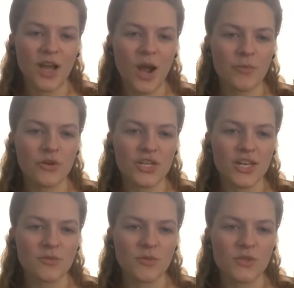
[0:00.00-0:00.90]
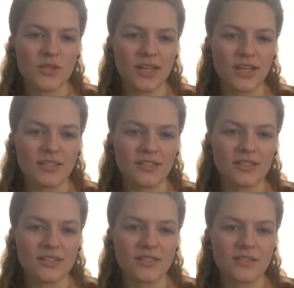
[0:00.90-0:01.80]
appreciate the music and,
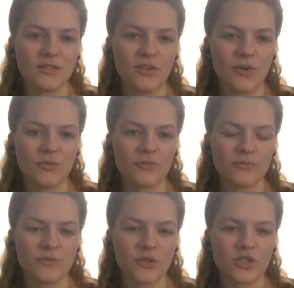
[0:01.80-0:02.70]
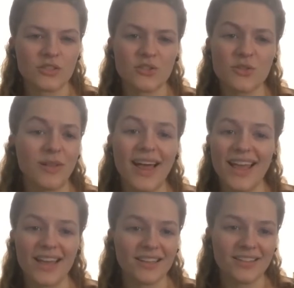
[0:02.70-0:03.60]
you know, just
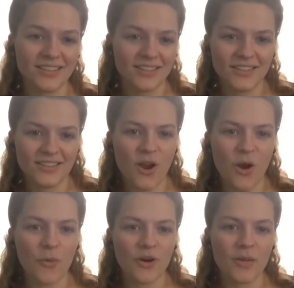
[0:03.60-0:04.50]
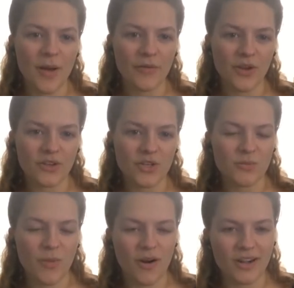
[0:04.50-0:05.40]
play, not worry about the
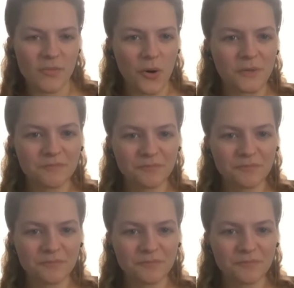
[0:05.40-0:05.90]
audition part anymore.